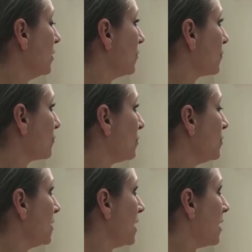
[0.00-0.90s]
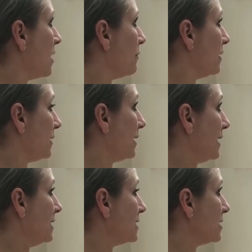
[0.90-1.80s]
through the arm
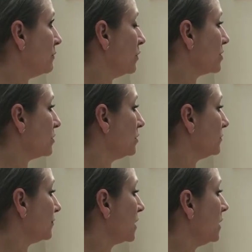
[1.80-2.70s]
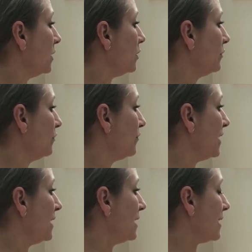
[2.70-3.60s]
into the muscle. You'll
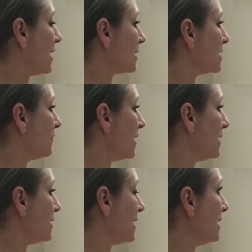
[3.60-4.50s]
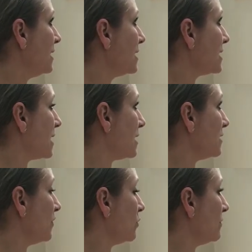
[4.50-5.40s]
feel it activate in the side
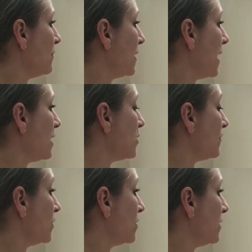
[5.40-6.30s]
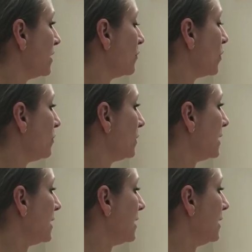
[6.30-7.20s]
of your rib cage if you're doing it
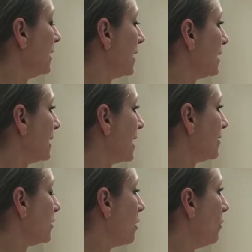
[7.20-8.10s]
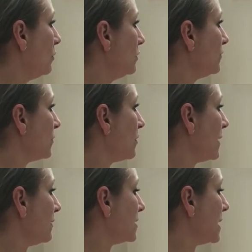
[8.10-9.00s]
properly, and again hold for
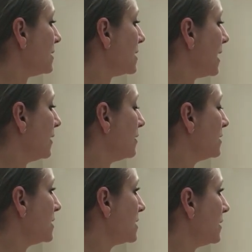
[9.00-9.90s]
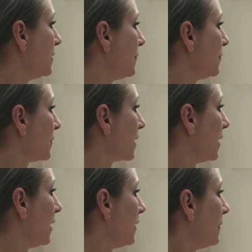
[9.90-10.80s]
around 10 seconds
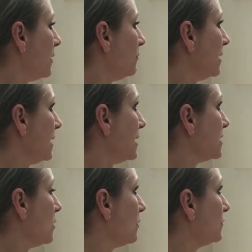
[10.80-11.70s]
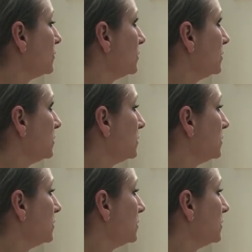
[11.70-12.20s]
and then release off.